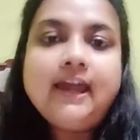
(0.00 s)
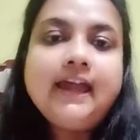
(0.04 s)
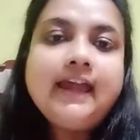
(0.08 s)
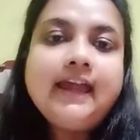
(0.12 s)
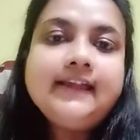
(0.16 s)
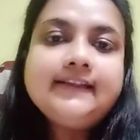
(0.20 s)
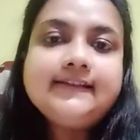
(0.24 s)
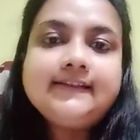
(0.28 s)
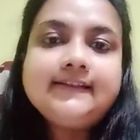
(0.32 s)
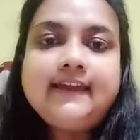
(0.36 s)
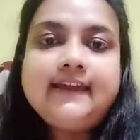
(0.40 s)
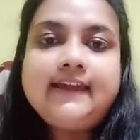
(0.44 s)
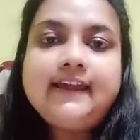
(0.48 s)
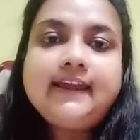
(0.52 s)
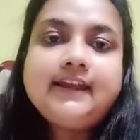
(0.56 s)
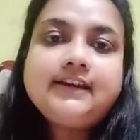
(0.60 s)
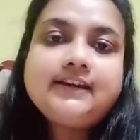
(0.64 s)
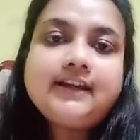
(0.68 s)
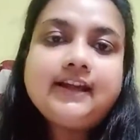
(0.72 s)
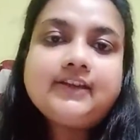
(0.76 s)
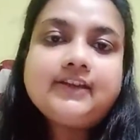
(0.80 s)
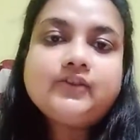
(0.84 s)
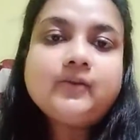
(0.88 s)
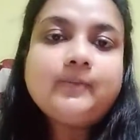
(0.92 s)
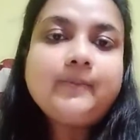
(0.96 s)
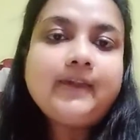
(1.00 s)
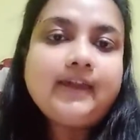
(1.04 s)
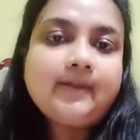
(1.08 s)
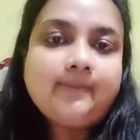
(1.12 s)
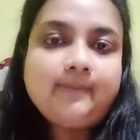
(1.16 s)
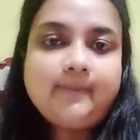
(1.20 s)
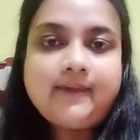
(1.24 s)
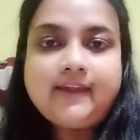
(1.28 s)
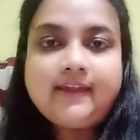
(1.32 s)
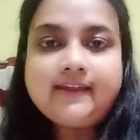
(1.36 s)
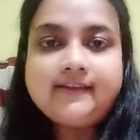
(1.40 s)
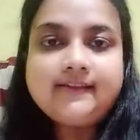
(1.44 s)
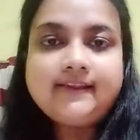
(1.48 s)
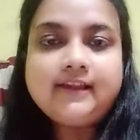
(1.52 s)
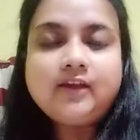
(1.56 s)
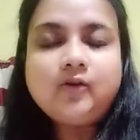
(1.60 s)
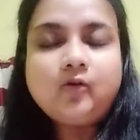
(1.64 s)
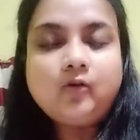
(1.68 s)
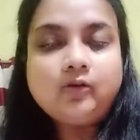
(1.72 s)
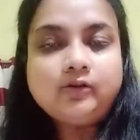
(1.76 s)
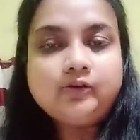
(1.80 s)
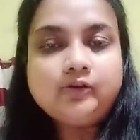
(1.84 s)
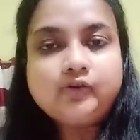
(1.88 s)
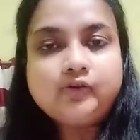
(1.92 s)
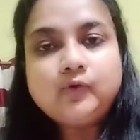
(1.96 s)
See, in case of APSC
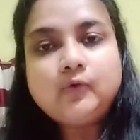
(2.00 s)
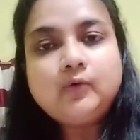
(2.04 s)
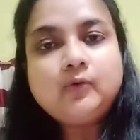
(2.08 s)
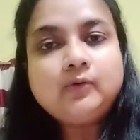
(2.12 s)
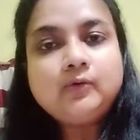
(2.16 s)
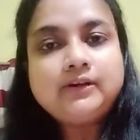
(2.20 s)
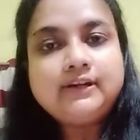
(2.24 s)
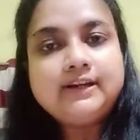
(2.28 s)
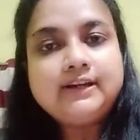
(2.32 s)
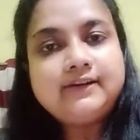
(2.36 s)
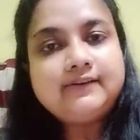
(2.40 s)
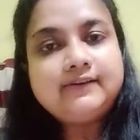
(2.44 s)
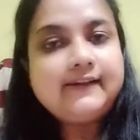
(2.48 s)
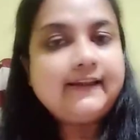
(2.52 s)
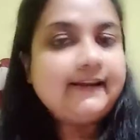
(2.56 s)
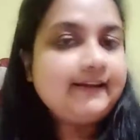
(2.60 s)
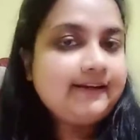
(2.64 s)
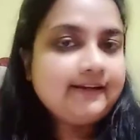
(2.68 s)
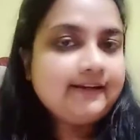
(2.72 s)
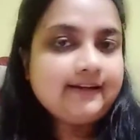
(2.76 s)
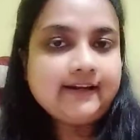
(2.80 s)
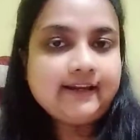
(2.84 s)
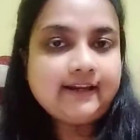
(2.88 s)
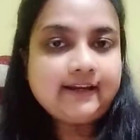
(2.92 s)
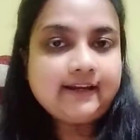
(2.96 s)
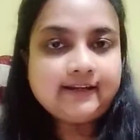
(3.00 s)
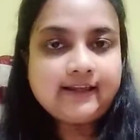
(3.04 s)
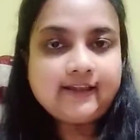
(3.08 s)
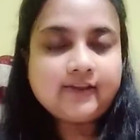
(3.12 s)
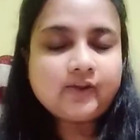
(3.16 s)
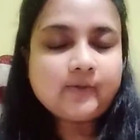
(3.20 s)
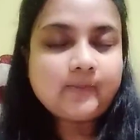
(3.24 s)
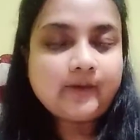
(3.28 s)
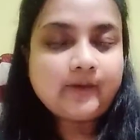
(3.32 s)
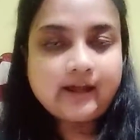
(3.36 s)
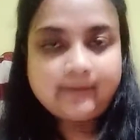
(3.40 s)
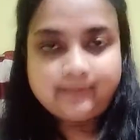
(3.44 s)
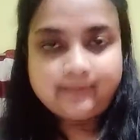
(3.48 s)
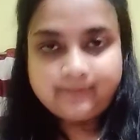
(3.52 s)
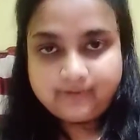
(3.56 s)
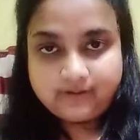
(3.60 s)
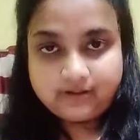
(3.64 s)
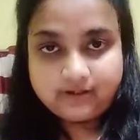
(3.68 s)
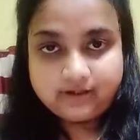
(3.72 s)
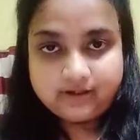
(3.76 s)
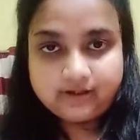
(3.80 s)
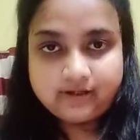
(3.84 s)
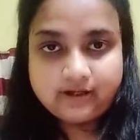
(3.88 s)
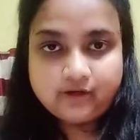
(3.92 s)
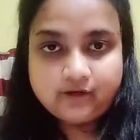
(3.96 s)
also, there in case of
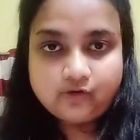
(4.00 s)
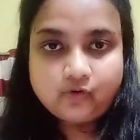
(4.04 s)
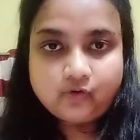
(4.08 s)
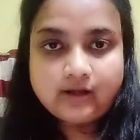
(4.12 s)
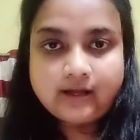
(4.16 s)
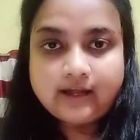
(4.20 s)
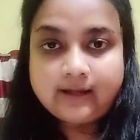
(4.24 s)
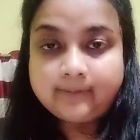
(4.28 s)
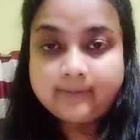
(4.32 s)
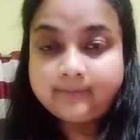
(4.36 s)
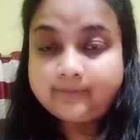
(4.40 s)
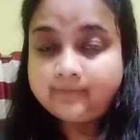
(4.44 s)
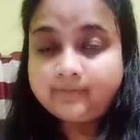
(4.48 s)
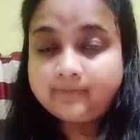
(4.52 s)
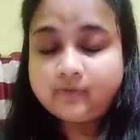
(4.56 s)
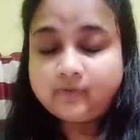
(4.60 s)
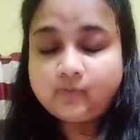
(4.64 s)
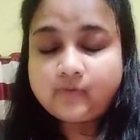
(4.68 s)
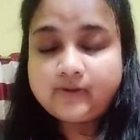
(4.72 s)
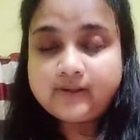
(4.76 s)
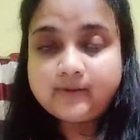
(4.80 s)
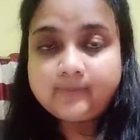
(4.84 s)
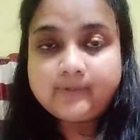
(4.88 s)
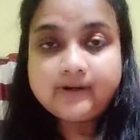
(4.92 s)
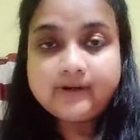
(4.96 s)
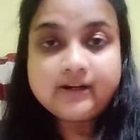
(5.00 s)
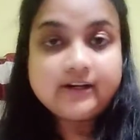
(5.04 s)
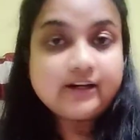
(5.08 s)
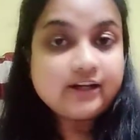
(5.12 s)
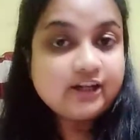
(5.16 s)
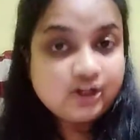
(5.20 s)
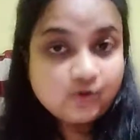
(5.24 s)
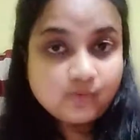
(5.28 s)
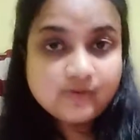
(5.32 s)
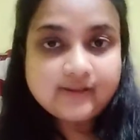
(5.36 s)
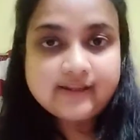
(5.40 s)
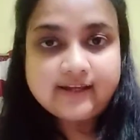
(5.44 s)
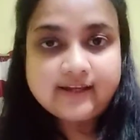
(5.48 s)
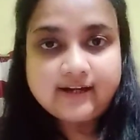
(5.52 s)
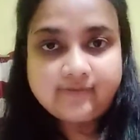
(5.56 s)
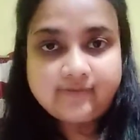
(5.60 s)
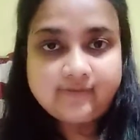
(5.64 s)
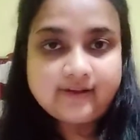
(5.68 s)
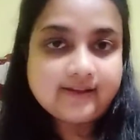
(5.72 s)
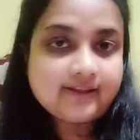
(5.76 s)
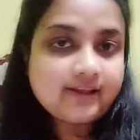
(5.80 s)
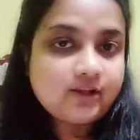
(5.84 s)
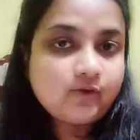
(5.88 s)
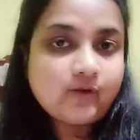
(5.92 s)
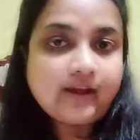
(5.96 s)
whichever the new
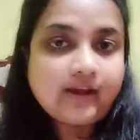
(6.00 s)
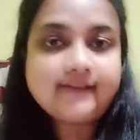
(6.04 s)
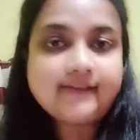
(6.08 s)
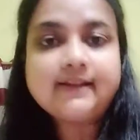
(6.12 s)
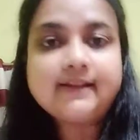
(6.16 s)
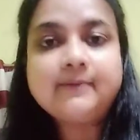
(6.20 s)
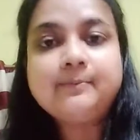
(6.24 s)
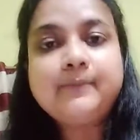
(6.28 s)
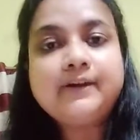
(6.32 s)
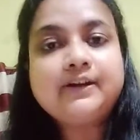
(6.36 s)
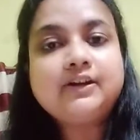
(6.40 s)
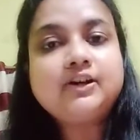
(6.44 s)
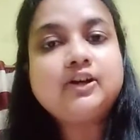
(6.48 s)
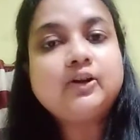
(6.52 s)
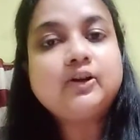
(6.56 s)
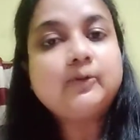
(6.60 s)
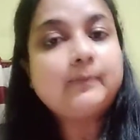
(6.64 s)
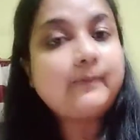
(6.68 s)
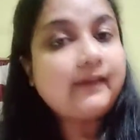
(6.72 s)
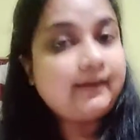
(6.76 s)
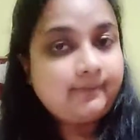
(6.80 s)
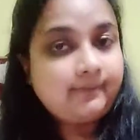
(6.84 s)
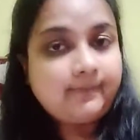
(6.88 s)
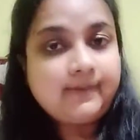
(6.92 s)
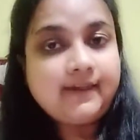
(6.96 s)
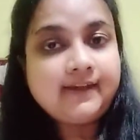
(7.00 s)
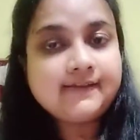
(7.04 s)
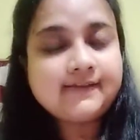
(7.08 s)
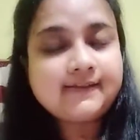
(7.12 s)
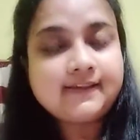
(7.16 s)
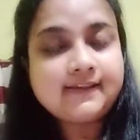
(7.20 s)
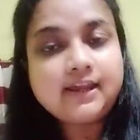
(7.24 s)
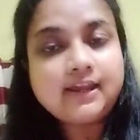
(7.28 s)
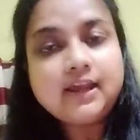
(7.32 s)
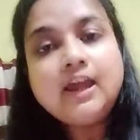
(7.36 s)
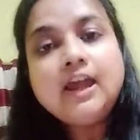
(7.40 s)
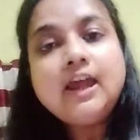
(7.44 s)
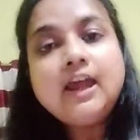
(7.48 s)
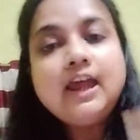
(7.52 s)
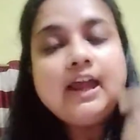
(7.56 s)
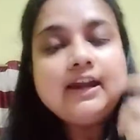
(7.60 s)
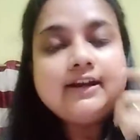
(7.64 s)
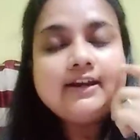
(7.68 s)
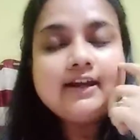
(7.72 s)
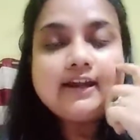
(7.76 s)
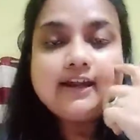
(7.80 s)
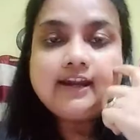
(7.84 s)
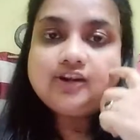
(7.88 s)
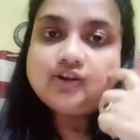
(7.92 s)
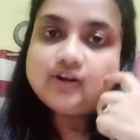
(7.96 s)
syllabus, new exam pattern of APSC,
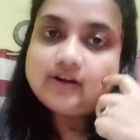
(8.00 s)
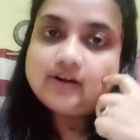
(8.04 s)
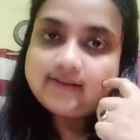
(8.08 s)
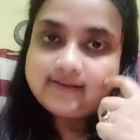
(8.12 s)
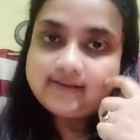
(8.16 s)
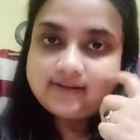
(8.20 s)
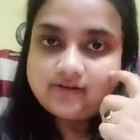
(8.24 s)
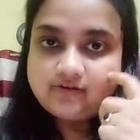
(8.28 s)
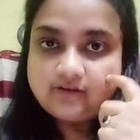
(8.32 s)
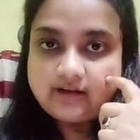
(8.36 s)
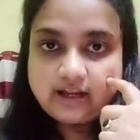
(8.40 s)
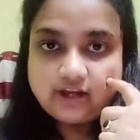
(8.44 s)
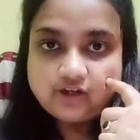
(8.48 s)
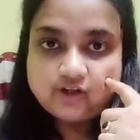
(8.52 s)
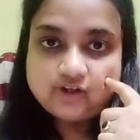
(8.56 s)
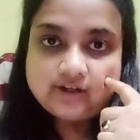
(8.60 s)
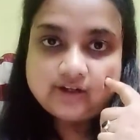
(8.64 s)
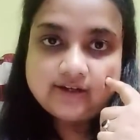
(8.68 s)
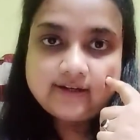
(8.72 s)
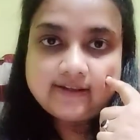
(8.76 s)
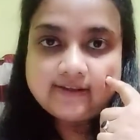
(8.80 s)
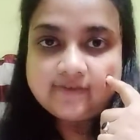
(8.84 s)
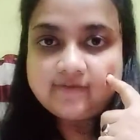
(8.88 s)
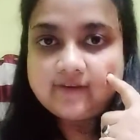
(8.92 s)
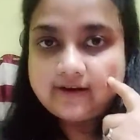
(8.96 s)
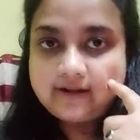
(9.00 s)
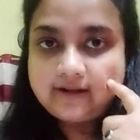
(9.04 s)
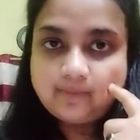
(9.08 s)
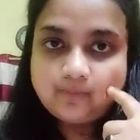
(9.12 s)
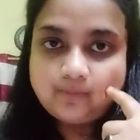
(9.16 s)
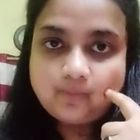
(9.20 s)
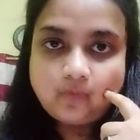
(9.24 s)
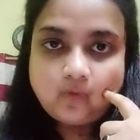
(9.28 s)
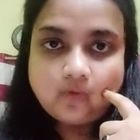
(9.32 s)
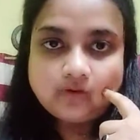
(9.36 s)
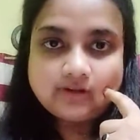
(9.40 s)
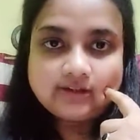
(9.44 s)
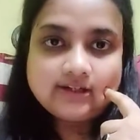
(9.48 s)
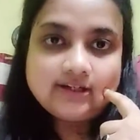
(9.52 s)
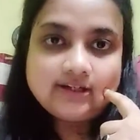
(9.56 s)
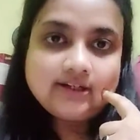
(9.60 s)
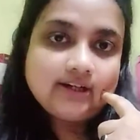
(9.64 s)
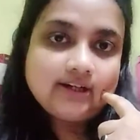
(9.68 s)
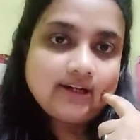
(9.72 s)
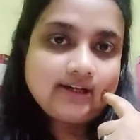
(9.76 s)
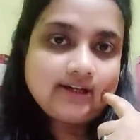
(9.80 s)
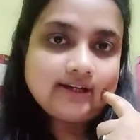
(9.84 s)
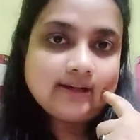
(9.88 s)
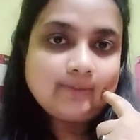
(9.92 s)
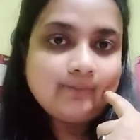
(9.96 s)
the international relation is very important
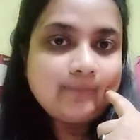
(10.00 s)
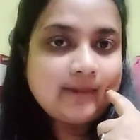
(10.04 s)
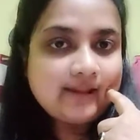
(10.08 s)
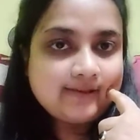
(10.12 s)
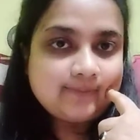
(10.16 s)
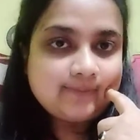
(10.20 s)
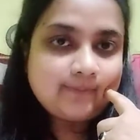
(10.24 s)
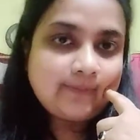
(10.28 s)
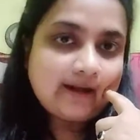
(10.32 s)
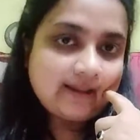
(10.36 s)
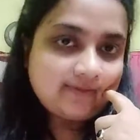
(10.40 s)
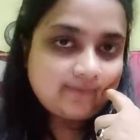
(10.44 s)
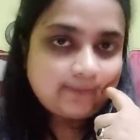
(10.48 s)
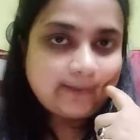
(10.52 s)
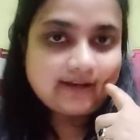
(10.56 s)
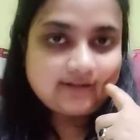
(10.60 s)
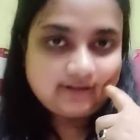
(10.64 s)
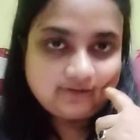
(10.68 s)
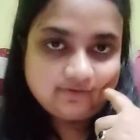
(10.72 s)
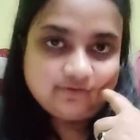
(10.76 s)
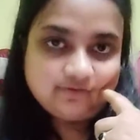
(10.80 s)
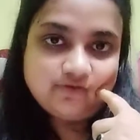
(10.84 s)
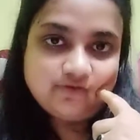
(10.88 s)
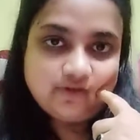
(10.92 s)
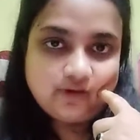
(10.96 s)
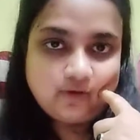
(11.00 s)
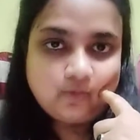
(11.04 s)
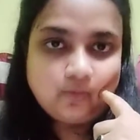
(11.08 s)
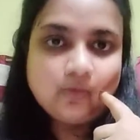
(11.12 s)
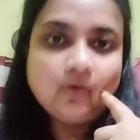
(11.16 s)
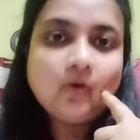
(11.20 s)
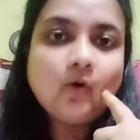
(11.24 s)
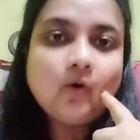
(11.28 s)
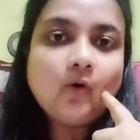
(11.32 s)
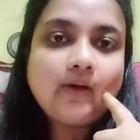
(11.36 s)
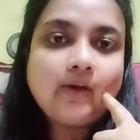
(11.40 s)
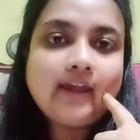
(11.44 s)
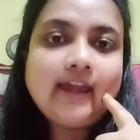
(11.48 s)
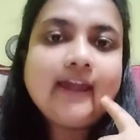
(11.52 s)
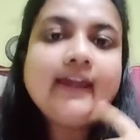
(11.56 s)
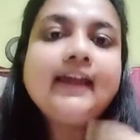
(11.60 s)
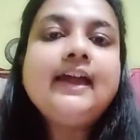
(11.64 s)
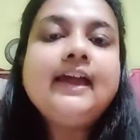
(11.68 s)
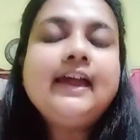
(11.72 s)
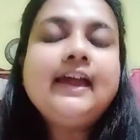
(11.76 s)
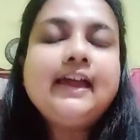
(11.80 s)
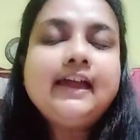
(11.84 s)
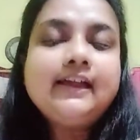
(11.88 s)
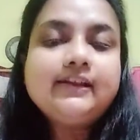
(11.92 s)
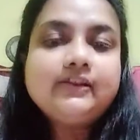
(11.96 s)
in the mains perspective view. Okay,
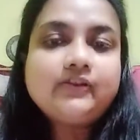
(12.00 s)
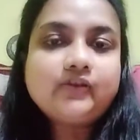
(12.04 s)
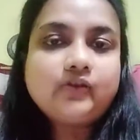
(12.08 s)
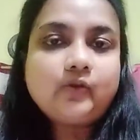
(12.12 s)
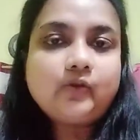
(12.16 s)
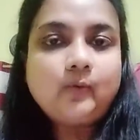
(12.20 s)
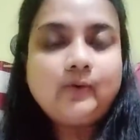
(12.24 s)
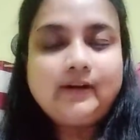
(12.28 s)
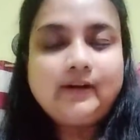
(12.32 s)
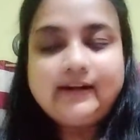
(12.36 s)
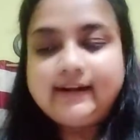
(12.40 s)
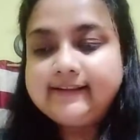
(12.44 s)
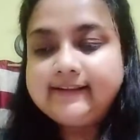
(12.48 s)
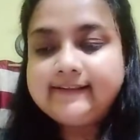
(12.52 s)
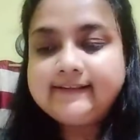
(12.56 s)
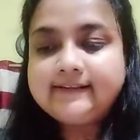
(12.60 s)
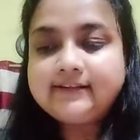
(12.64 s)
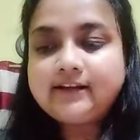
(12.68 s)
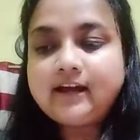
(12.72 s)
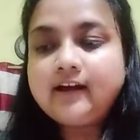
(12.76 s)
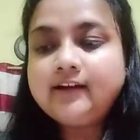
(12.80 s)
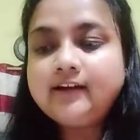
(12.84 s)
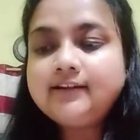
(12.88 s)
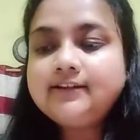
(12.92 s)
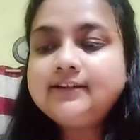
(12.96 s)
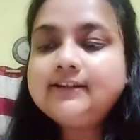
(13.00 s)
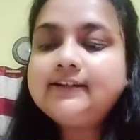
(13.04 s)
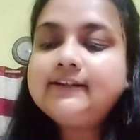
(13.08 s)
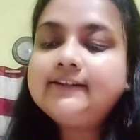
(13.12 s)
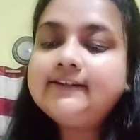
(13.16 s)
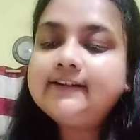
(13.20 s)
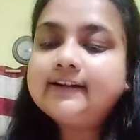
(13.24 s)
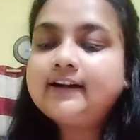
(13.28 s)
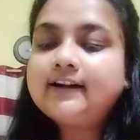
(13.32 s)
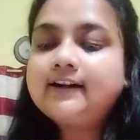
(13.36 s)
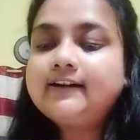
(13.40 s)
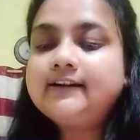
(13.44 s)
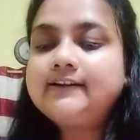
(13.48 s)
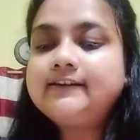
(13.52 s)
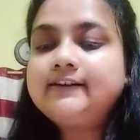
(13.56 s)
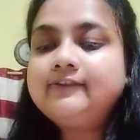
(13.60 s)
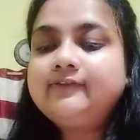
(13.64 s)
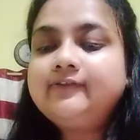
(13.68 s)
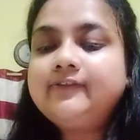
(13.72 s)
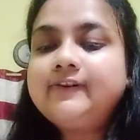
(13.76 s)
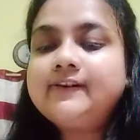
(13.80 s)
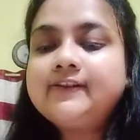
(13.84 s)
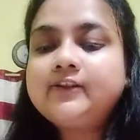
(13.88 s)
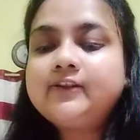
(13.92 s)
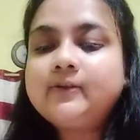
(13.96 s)
so let's start the current
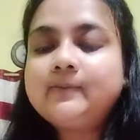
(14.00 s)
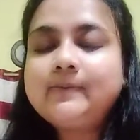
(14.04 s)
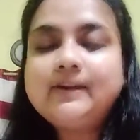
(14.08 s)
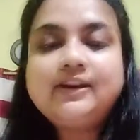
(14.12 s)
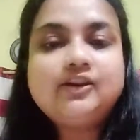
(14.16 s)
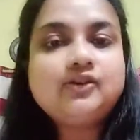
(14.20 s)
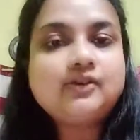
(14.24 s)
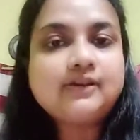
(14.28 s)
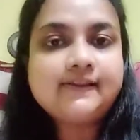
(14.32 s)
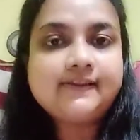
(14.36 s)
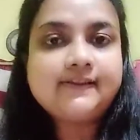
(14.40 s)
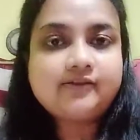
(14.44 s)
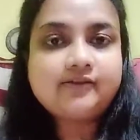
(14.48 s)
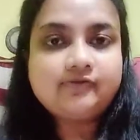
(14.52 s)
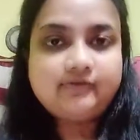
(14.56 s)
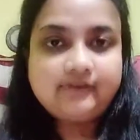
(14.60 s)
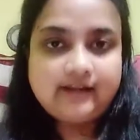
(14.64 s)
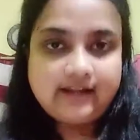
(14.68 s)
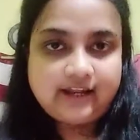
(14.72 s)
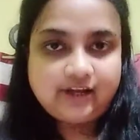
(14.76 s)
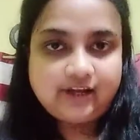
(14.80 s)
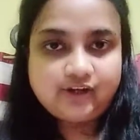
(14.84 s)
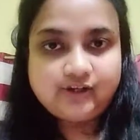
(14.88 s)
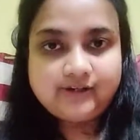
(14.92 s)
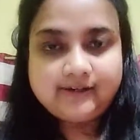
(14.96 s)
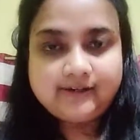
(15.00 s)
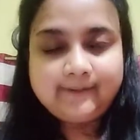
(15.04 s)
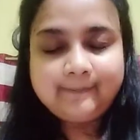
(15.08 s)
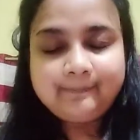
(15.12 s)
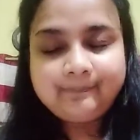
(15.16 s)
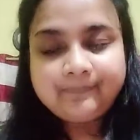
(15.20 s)
affairs of international relation.